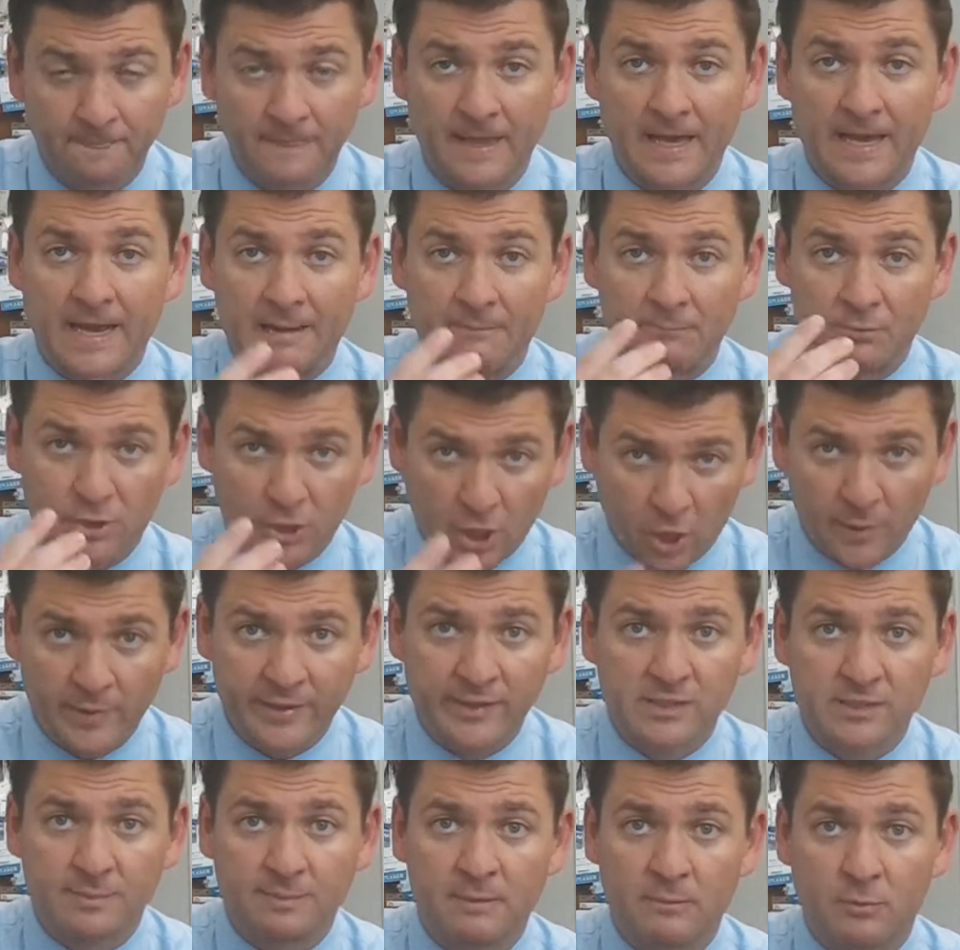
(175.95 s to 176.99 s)
and I'm
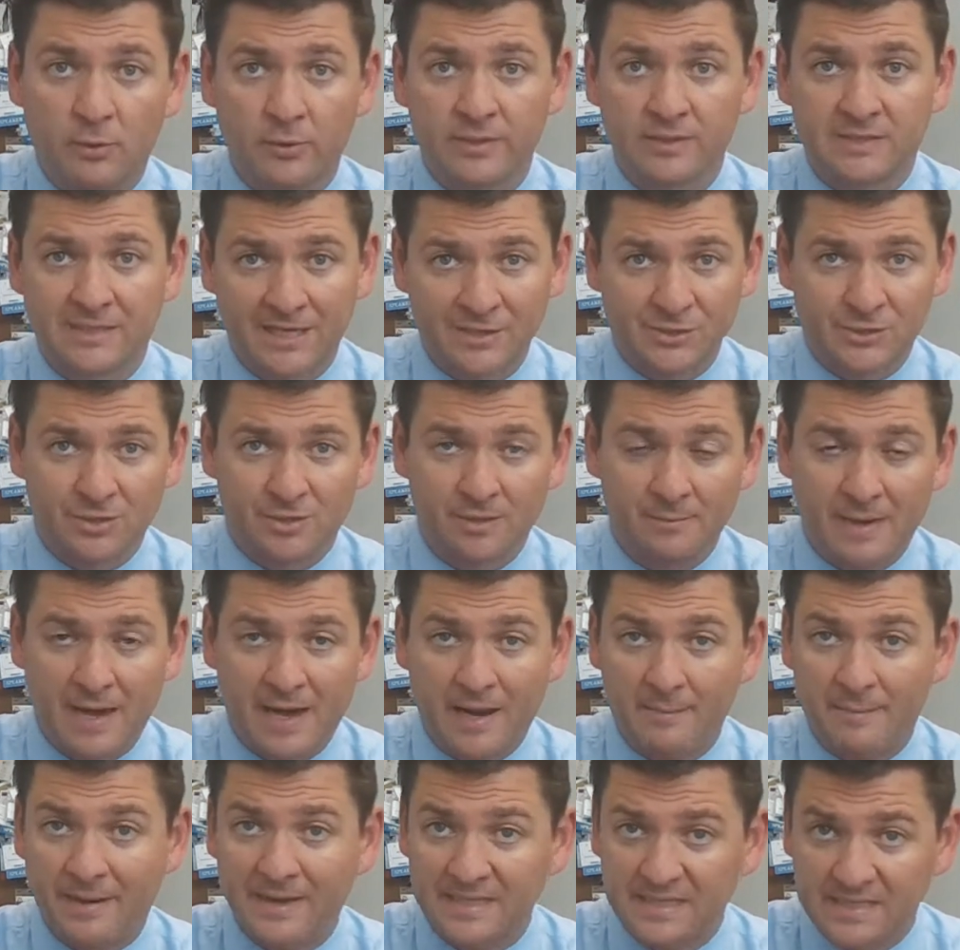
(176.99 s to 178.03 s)
going to be more intentional about
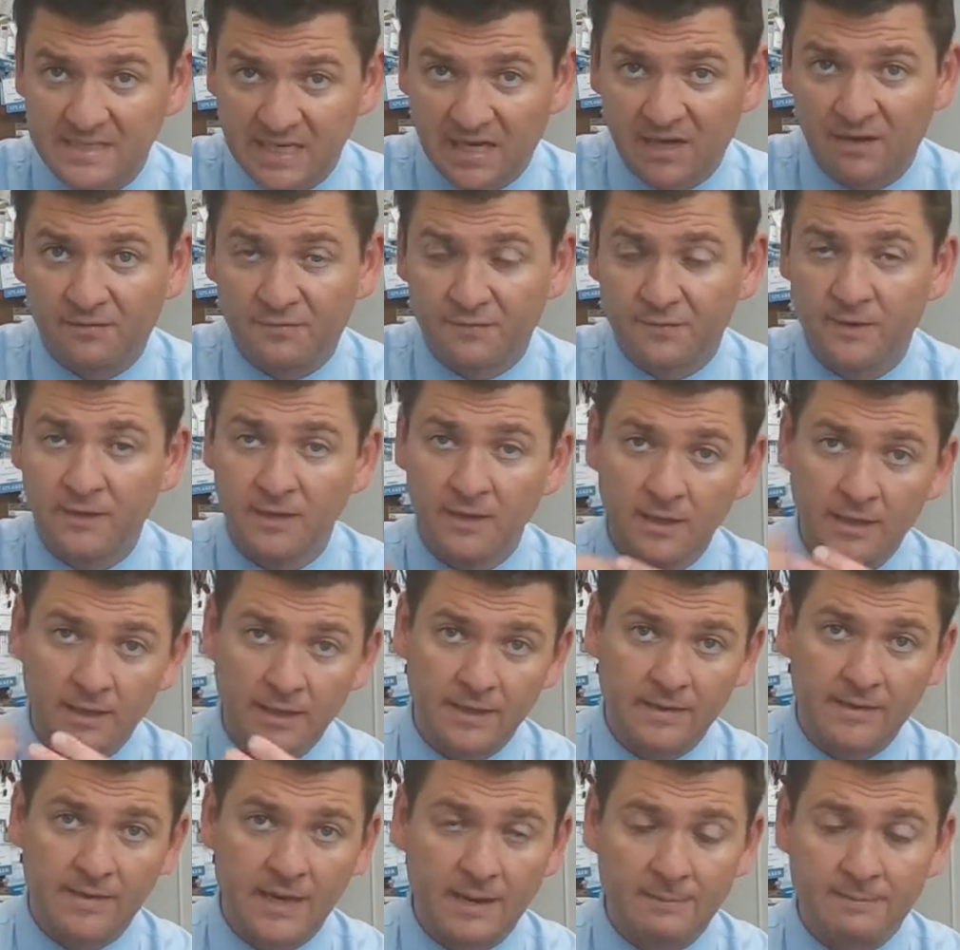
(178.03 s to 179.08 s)
it myself
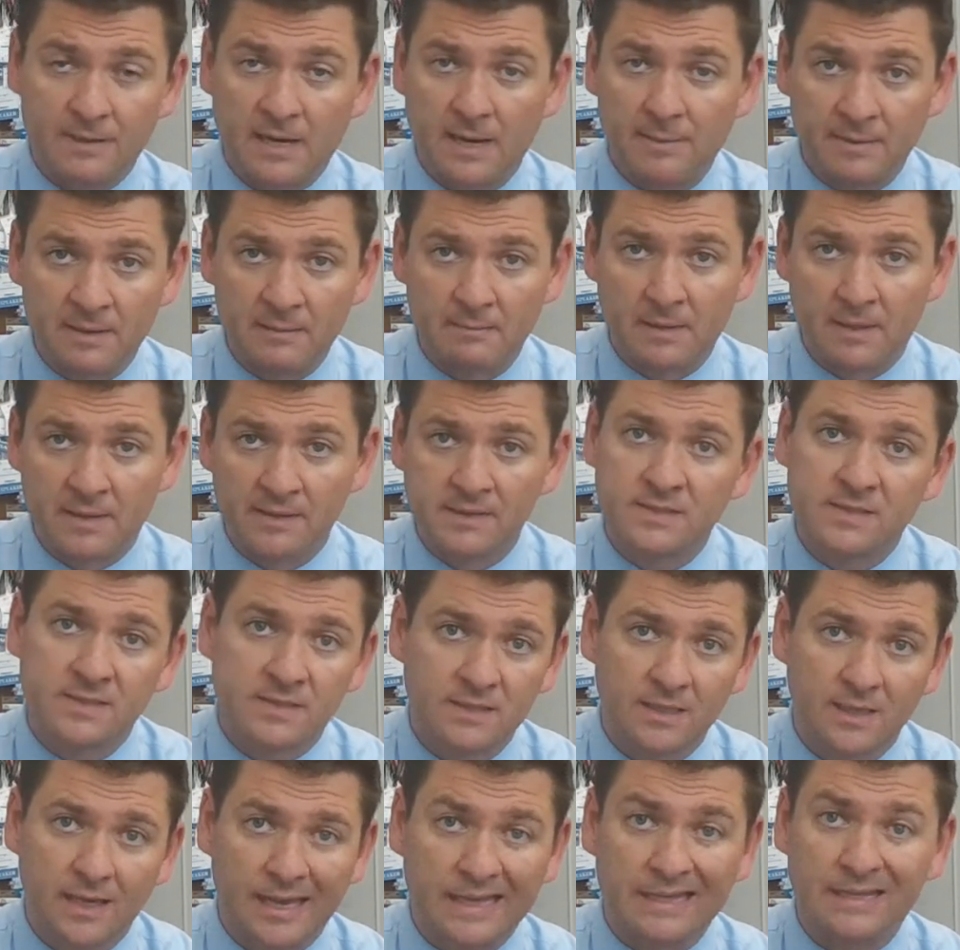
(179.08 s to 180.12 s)
in the upcoming
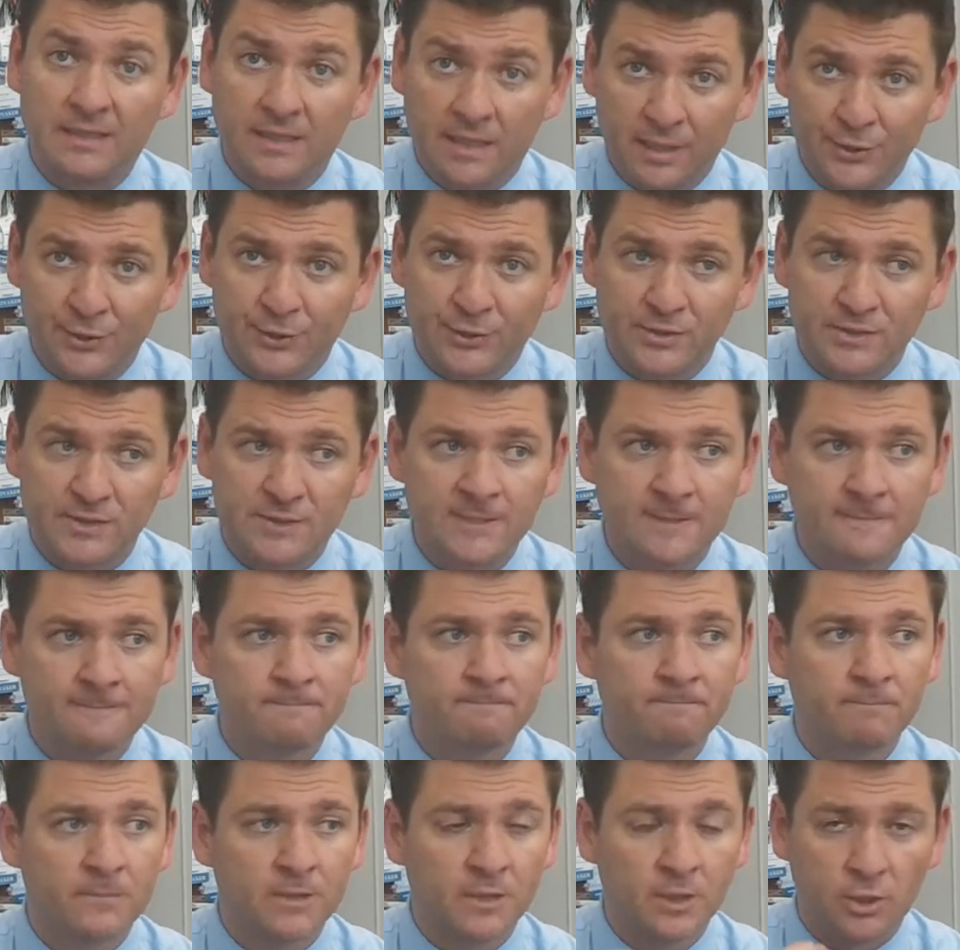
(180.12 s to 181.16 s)
months and years.
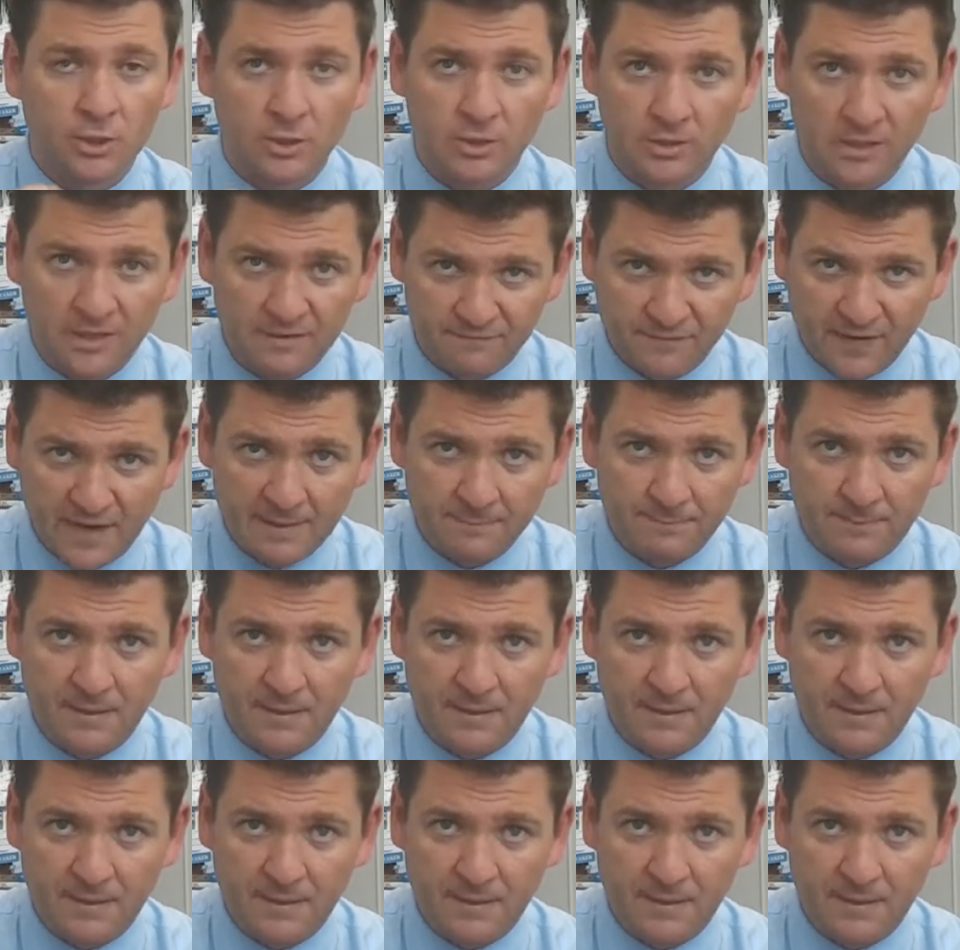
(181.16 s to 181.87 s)
Invite